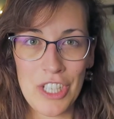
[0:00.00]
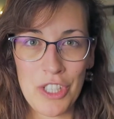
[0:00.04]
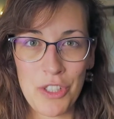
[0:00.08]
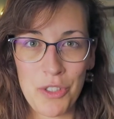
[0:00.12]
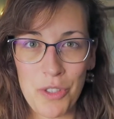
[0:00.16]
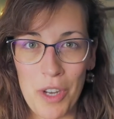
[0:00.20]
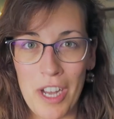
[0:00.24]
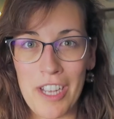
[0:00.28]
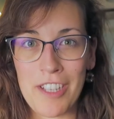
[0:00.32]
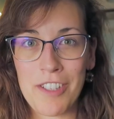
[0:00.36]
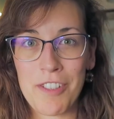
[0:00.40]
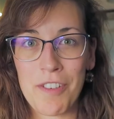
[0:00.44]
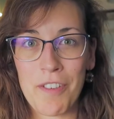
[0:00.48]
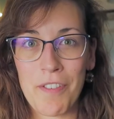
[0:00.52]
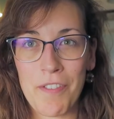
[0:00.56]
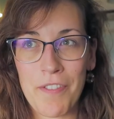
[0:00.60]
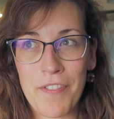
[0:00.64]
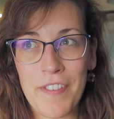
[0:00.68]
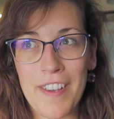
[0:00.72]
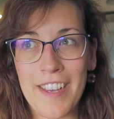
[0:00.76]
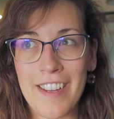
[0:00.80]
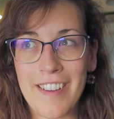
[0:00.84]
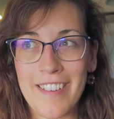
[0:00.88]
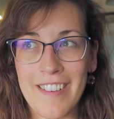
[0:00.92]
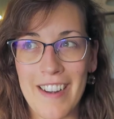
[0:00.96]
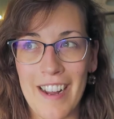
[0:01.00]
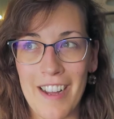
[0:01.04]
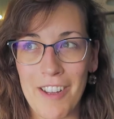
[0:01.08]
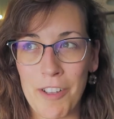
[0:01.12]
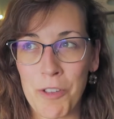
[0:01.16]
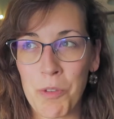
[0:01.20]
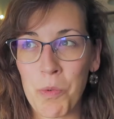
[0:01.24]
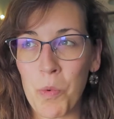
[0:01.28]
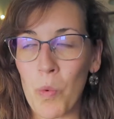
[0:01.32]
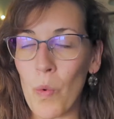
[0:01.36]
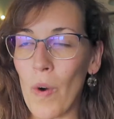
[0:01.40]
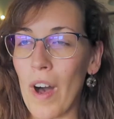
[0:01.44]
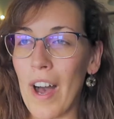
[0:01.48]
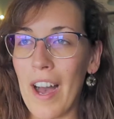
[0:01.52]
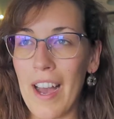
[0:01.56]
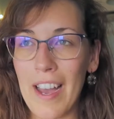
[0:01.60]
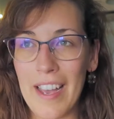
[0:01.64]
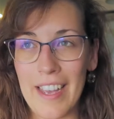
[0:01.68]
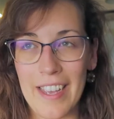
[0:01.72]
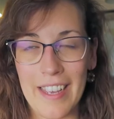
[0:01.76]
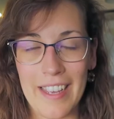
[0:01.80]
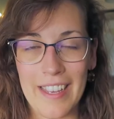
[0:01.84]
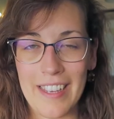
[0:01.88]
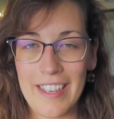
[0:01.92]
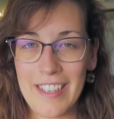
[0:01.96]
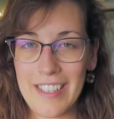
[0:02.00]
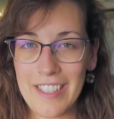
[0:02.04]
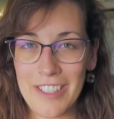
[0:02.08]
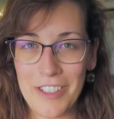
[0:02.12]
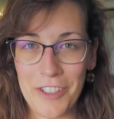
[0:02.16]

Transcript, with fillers: trying to figure out why